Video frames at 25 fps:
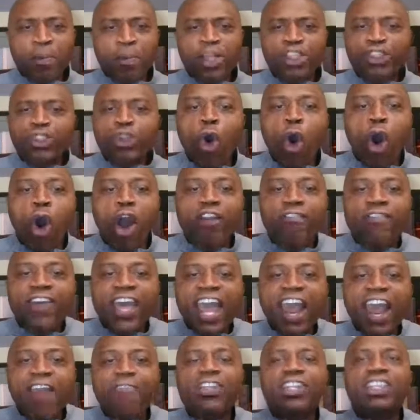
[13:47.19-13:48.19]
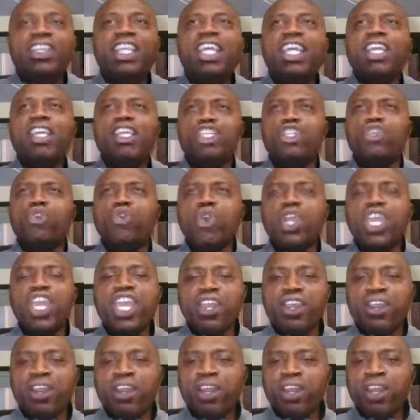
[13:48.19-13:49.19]
The majority of everything you
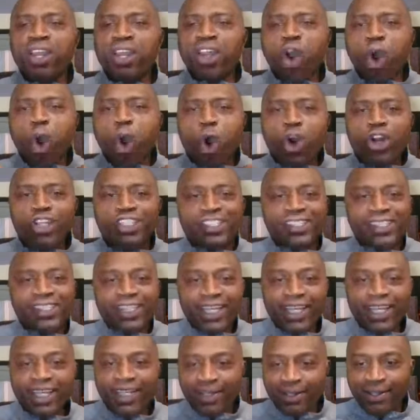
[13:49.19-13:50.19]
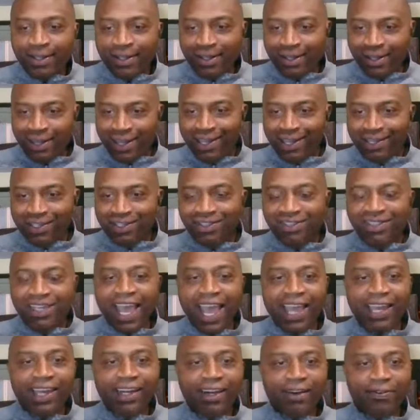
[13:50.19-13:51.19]
hear or see is
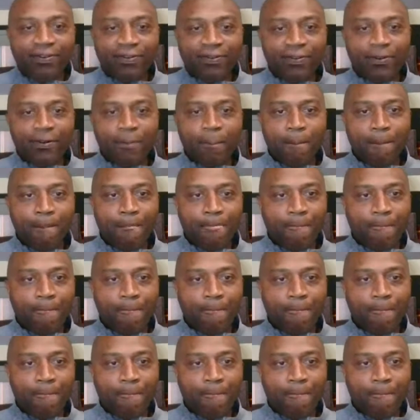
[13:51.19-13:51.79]
negative.